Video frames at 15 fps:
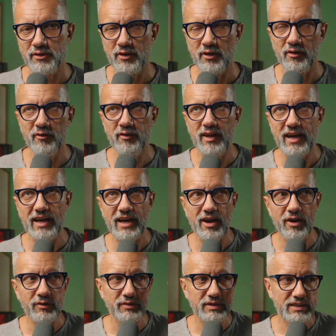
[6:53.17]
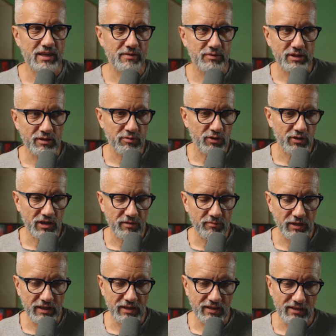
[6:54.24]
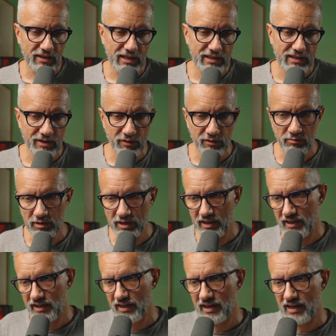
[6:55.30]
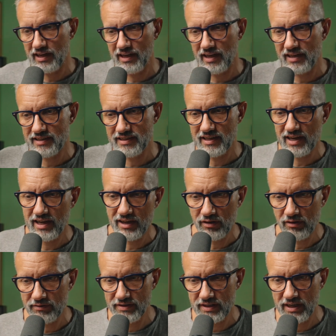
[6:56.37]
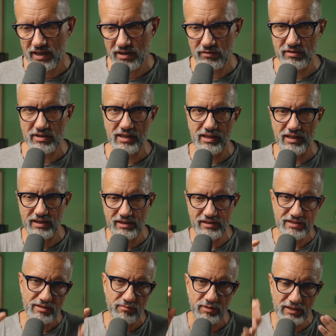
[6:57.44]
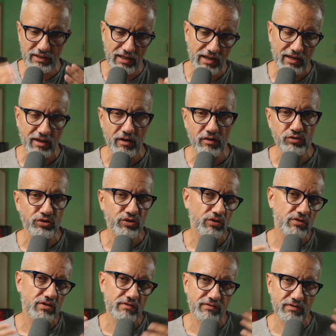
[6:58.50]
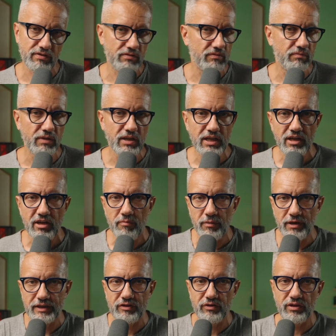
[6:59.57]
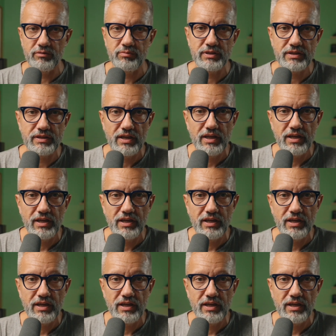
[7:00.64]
you know, when I have something programming related on beginning and at the end of the carousel, and in the middle I have shots from my trips.